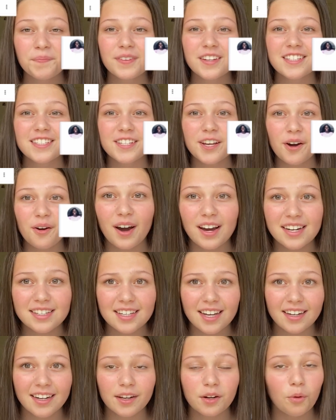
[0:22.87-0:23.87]
so
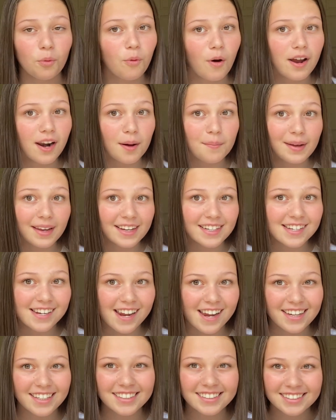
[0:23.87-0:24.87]
decided why not make it
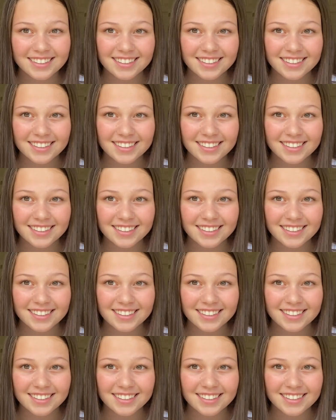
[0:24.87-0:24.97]
today.